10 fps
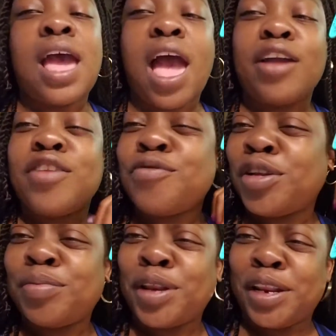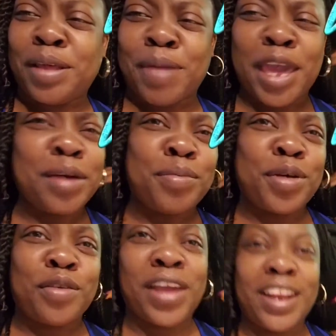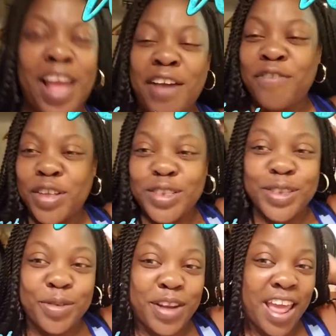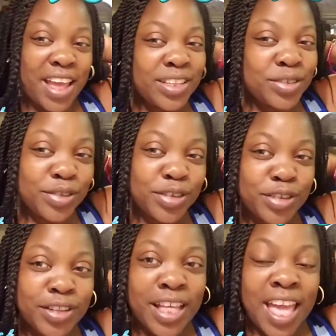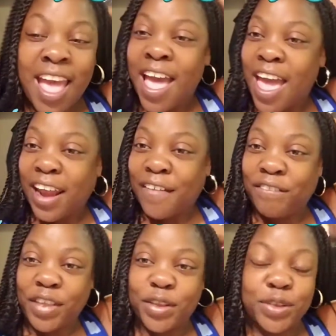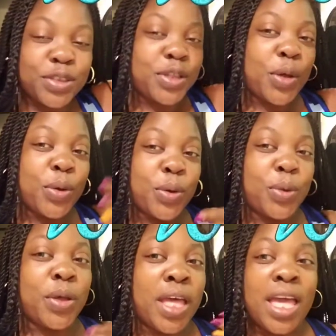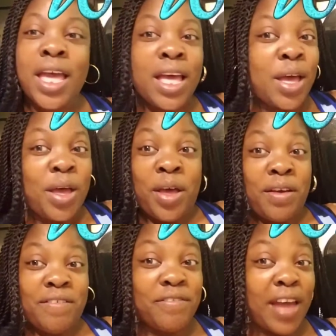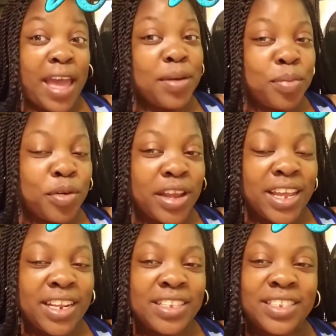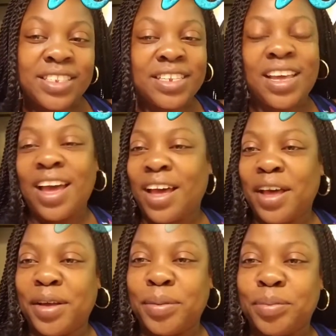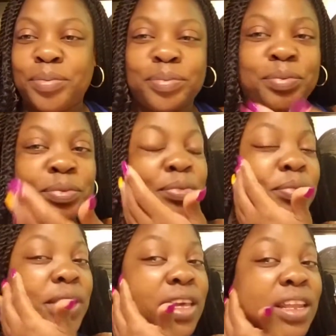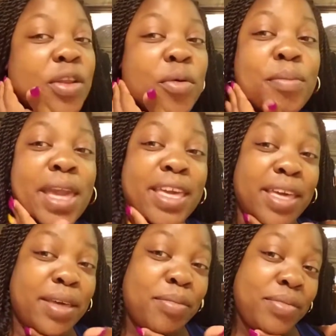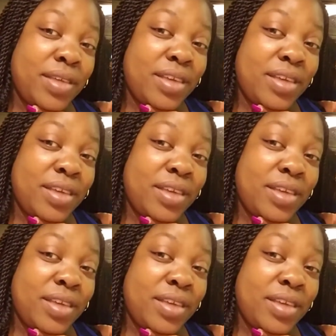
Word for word: I don't even want to put any makeup on right now. I feel so natural and I feel so vibrant. Um, yeah, no makeup.